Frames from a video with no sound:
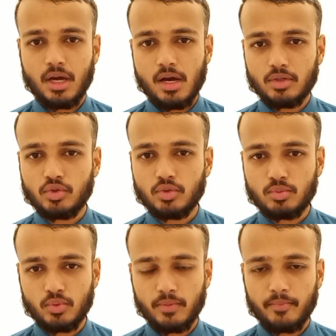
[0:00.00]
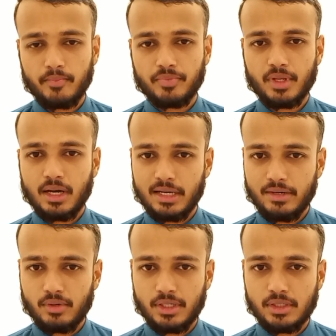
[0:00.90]
aktubu, I
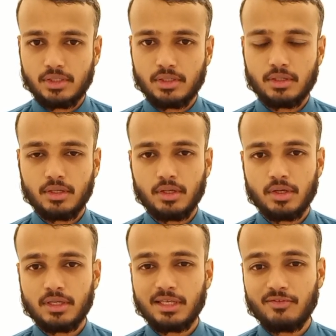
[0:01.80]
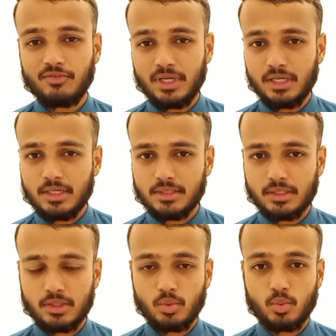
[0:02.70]
write. If he does
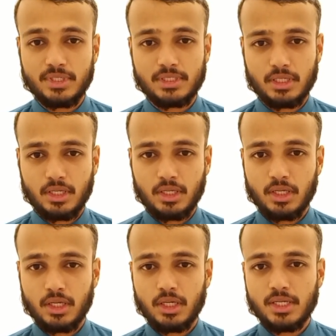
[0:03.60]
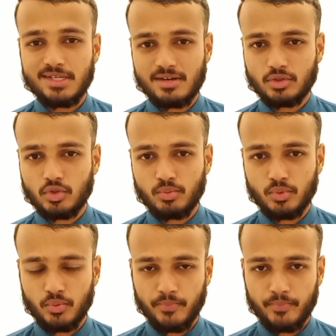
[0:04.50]
it, we say yaktubu,
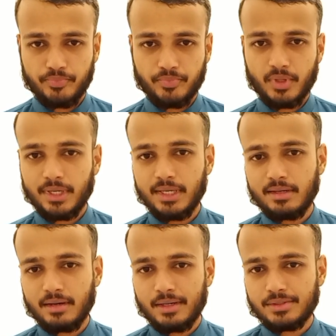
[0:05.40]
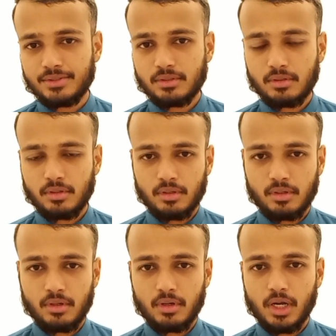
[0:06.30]
he writes.
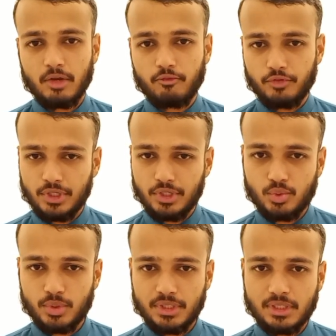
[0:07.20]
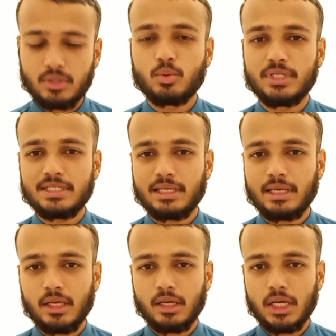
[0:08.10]
If we do it, we
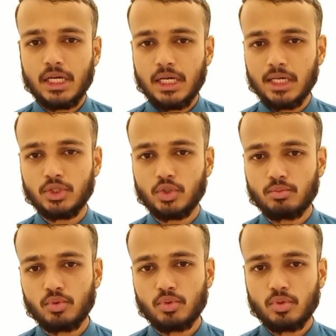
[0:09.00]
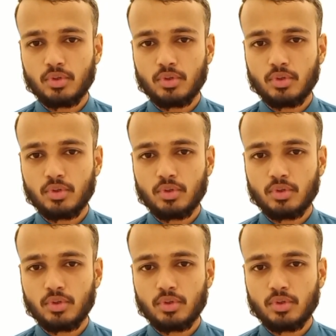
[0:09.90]
say naktubu,